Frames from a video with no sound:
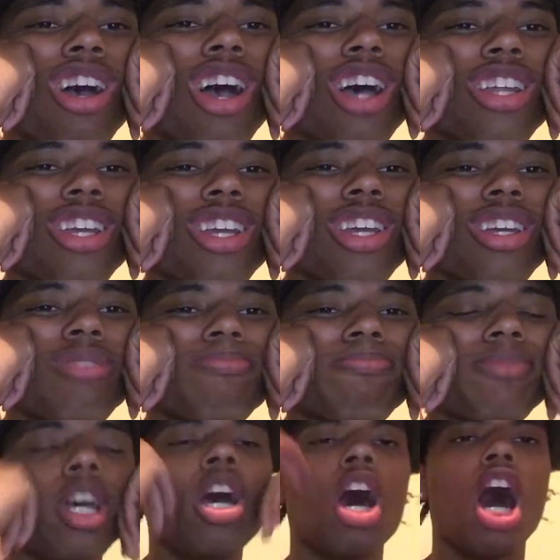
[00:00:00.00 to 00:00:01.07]
and then
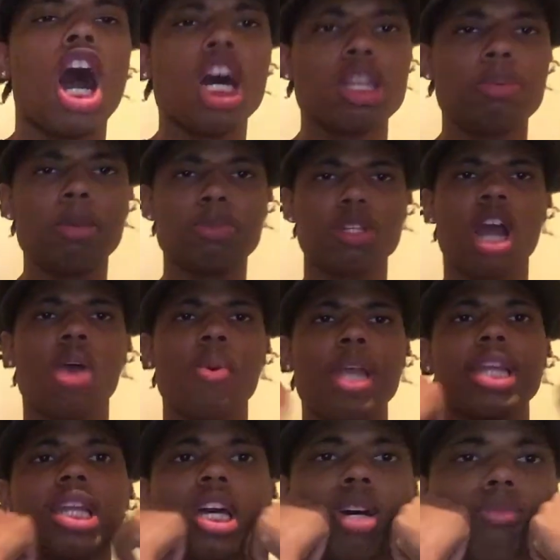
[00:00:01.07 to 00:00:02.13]
other people start
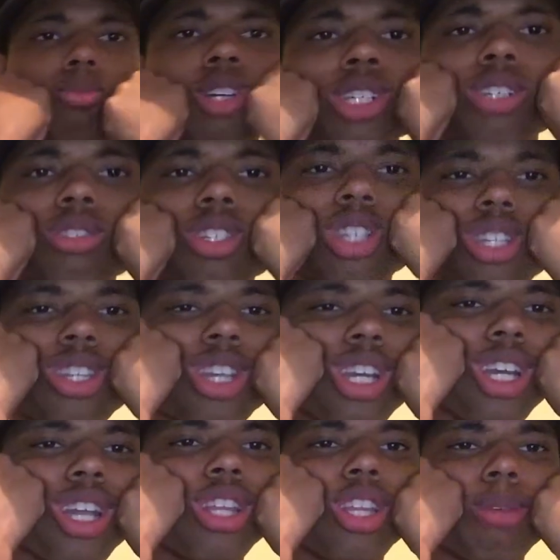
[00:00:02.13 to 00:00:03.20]
waking up and you're just
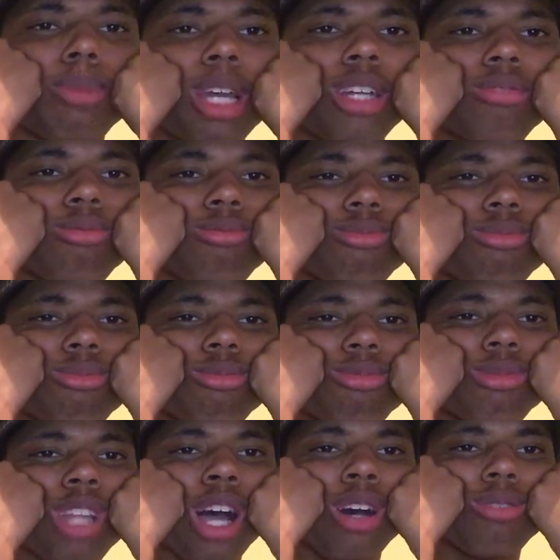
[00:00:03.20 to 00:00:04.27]
looking at them like,
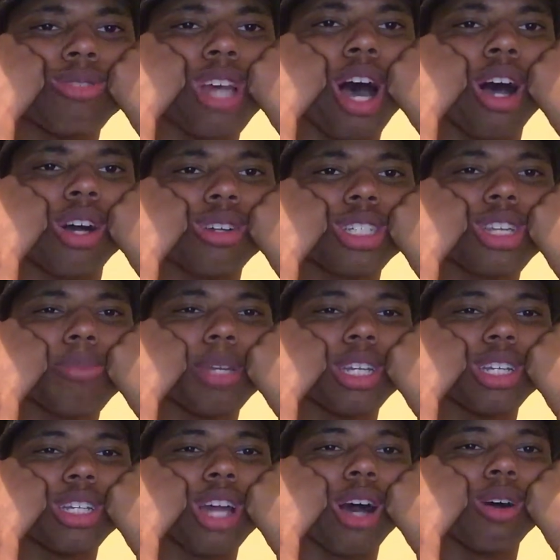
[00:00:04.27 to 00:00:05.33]
don't talk to
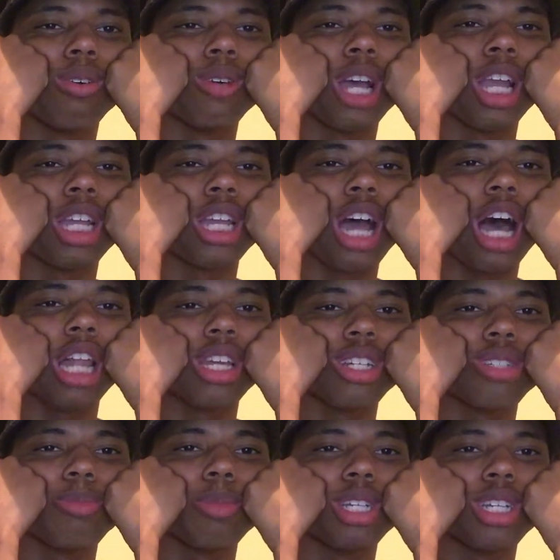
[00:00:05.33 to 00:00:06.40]
me, don't
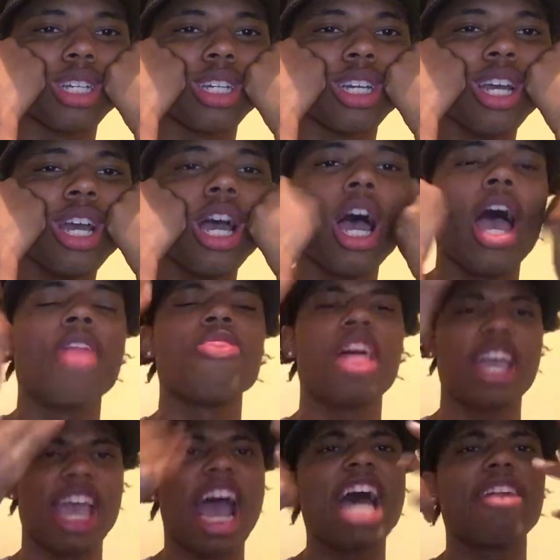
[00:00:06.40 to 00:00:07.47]
acknowledge me. And
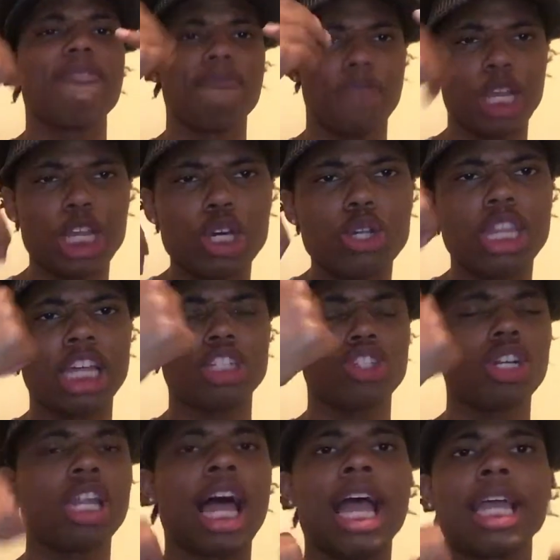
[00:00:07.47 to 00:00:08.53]
they kind of feel that
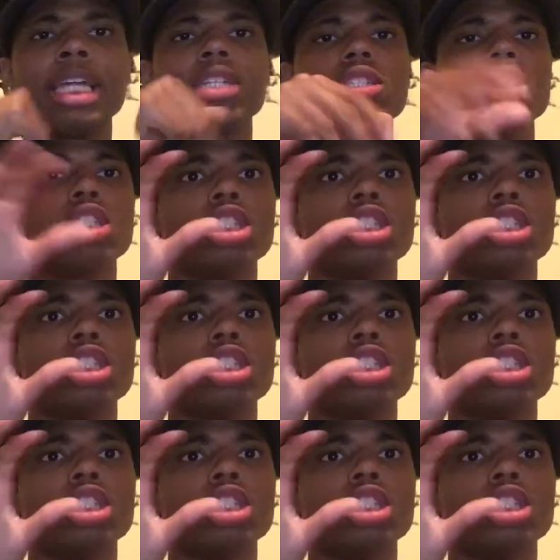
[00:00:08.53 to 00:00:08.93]
you're like,